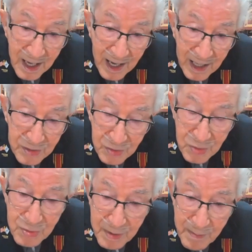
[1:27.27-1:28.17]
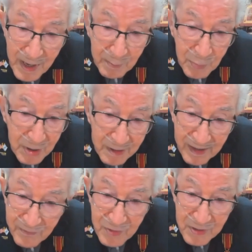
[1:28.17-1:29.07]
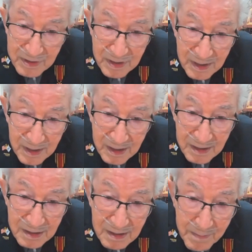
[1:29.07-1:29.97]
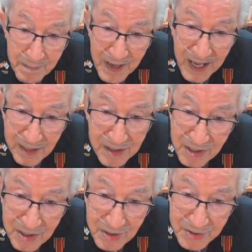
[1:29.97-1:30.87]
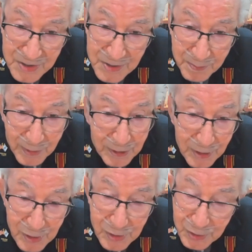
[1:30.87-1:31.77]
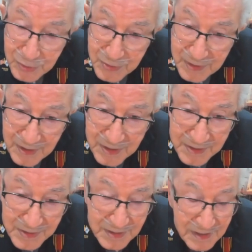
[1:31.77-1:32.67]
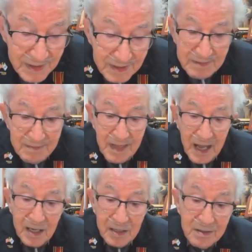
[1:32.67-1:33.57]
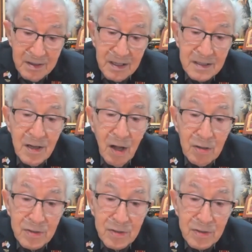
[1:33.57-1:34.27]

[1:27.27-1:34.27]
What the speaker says: I do remember everything in the bad years, but the good years are all